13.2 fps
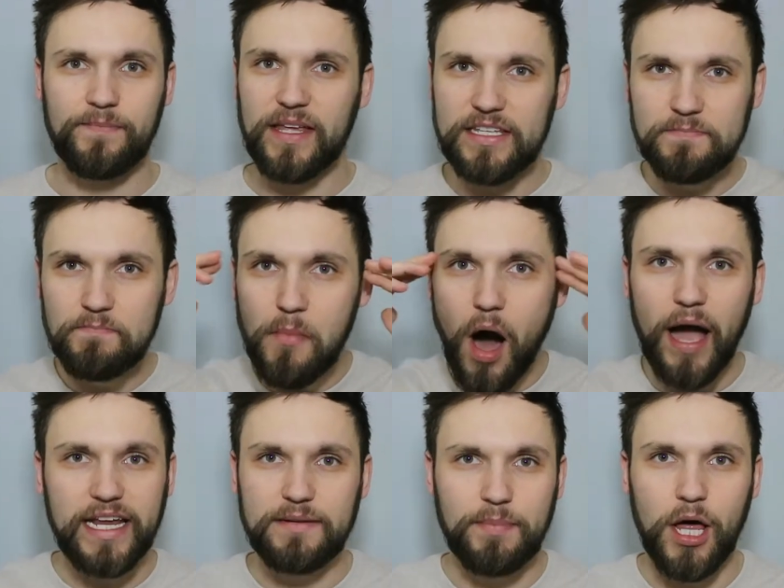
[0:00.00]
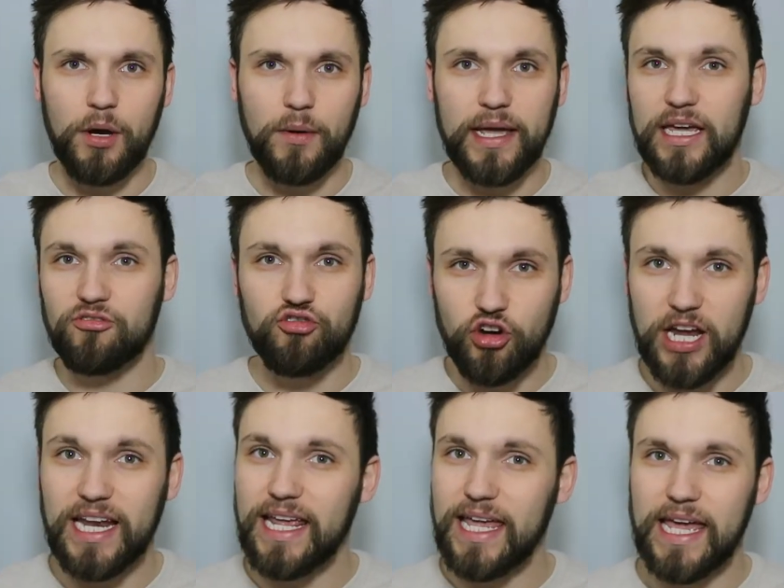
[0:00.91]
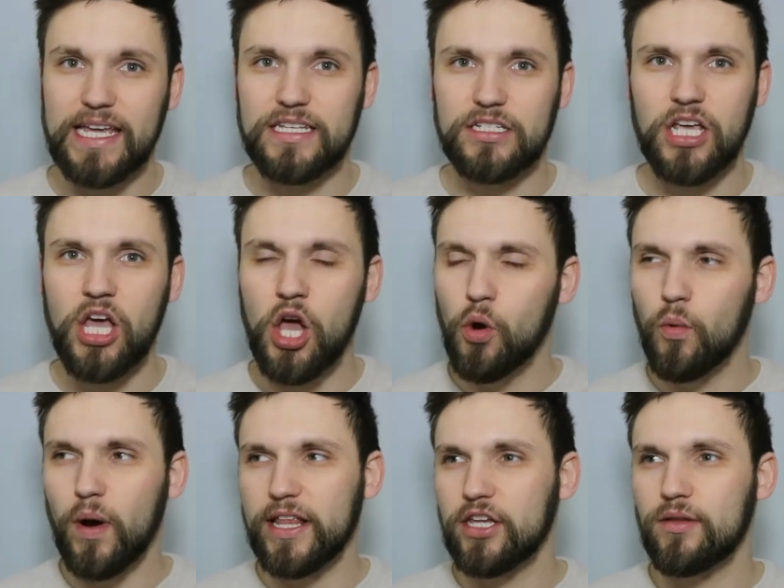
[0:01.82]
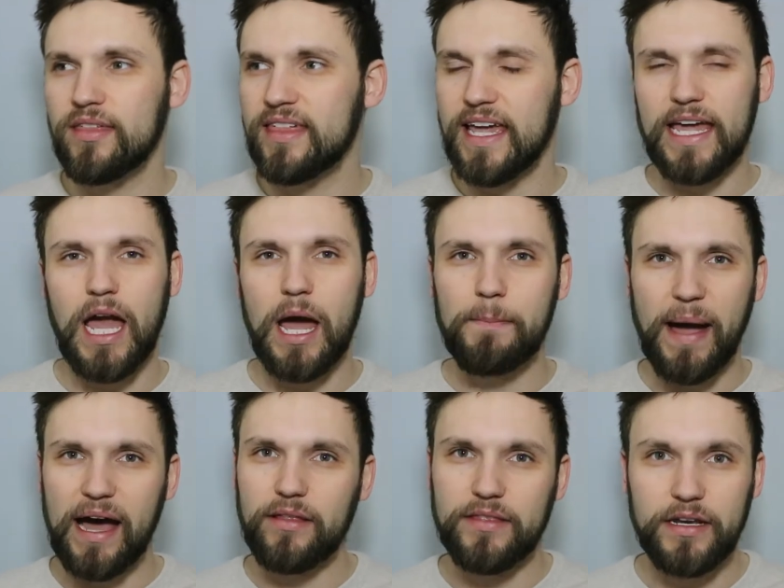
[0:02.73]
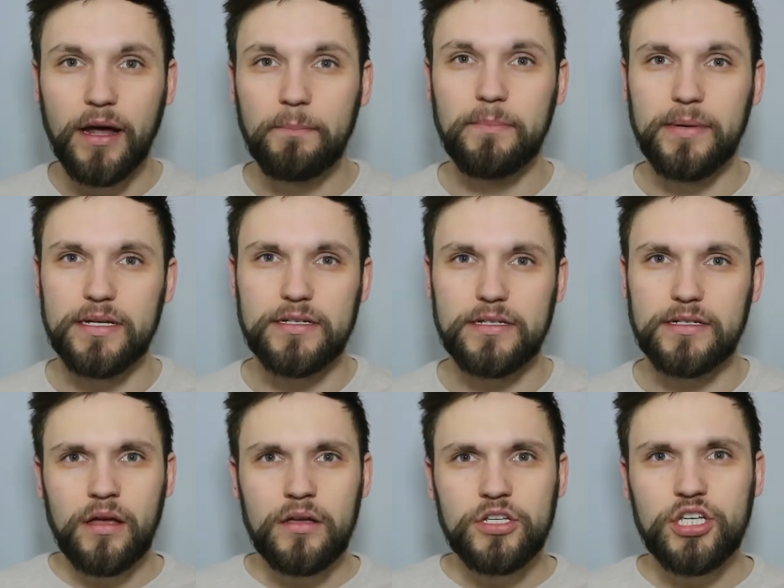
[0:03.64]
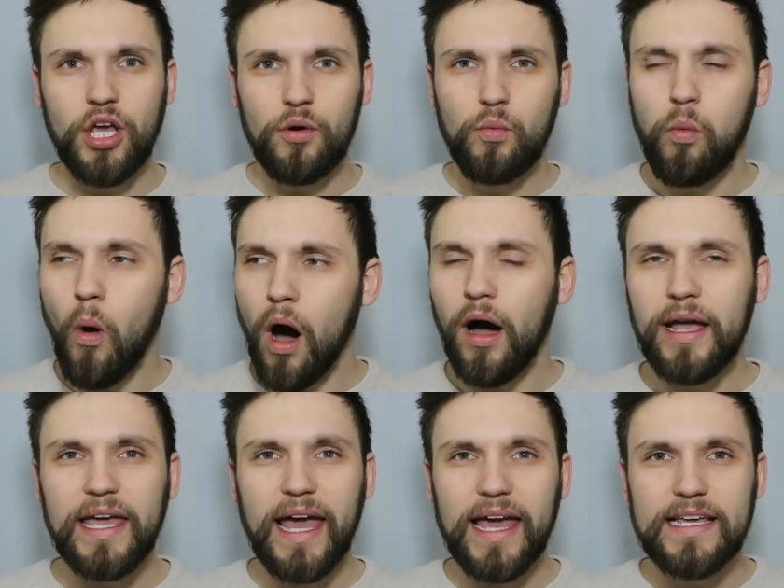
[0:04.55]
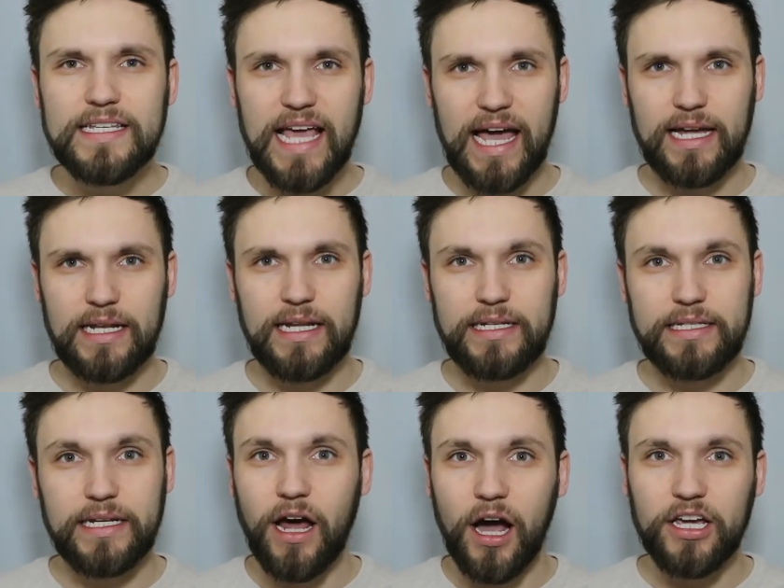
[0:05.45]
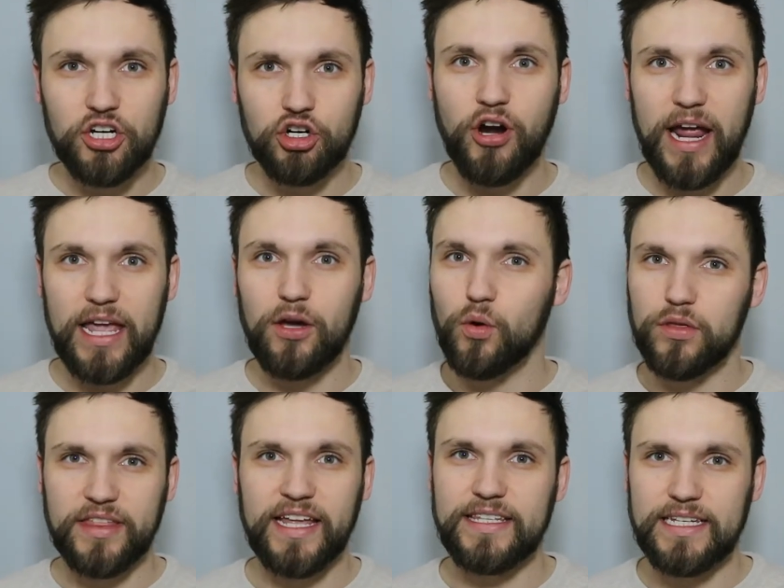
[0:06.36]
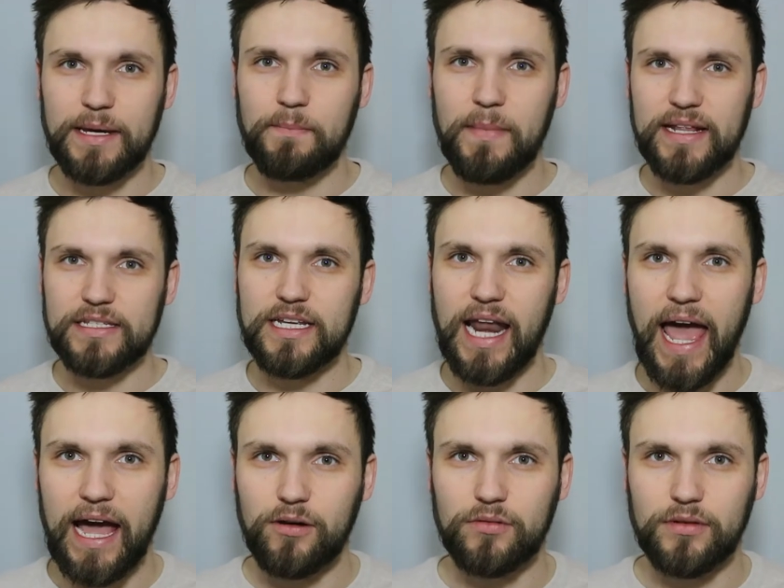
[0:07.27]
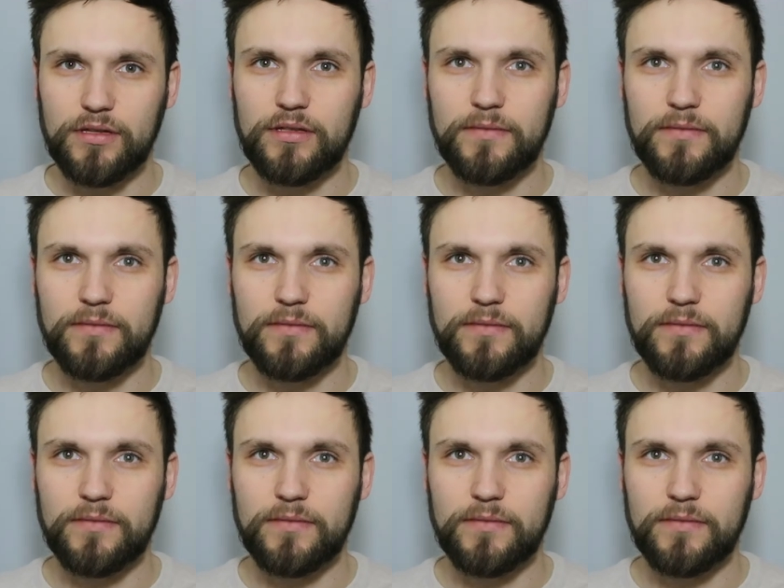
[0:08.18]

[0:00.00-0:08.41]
It's mind blowing, it really is when you think about the numbers. So, why exactly did I create Authentic Mental Health?